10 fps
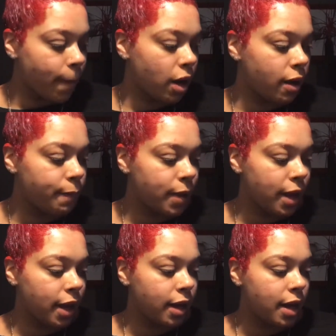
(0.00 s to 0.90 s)

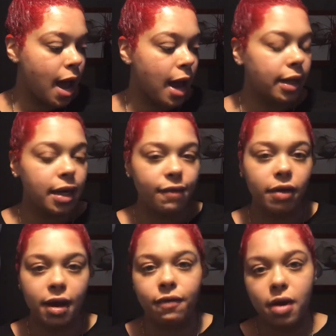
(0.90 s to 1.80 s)
And I
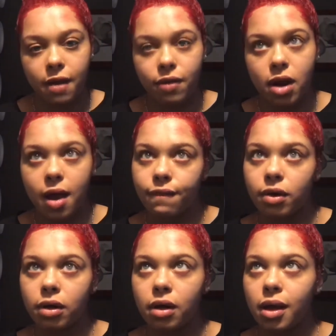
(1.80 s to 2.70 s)
never, ever, ever,
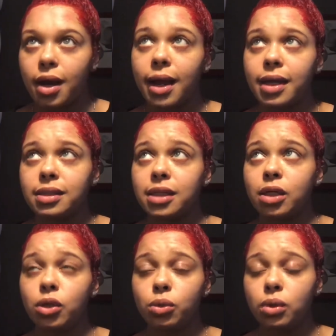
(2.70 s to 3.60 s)
ever, and I can't tell
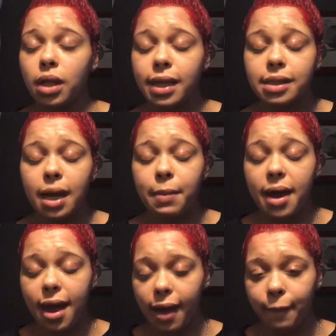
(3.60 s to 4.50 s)
you the last time I
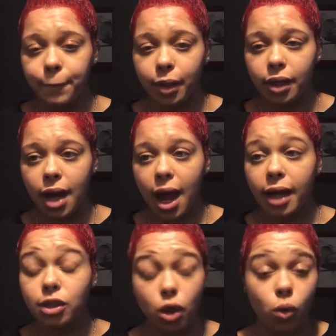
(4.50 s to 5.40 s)
have, but
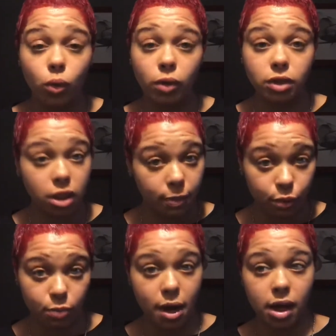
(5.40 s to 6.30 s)
I don't
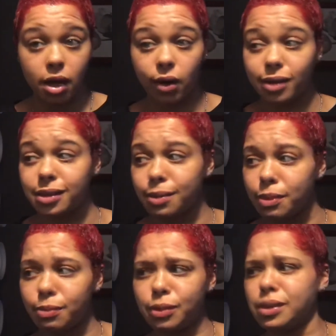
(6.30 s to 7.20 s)
shampoo my hair. And some
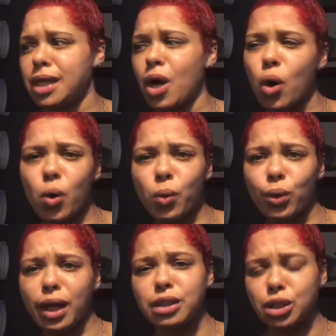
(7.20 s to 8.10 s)
people might say, oh, well,
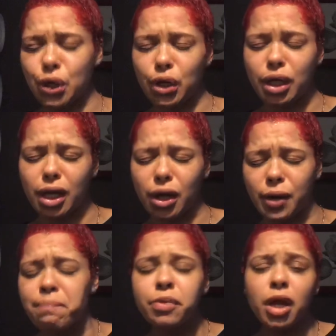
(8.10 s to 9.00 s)
that's dirty,
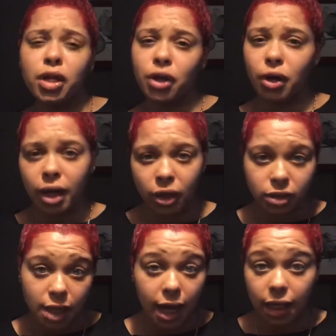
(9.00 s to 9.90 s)
or your hair
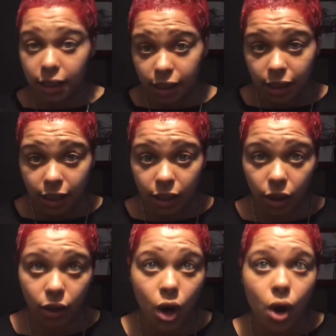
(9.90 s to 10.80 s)
is not clean,
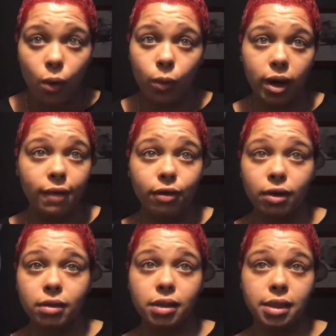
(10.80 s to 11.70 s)
or
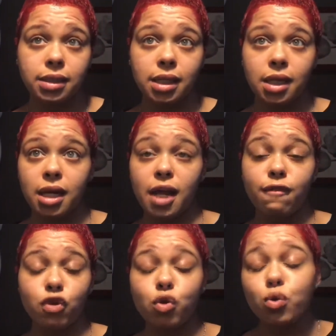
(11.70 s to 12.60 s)
whatever. Listen,
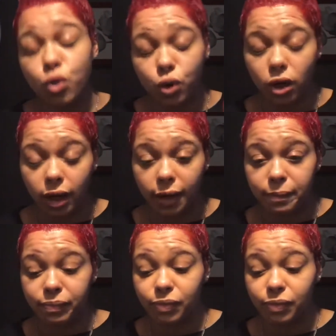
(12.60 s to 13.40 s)
if you Google it,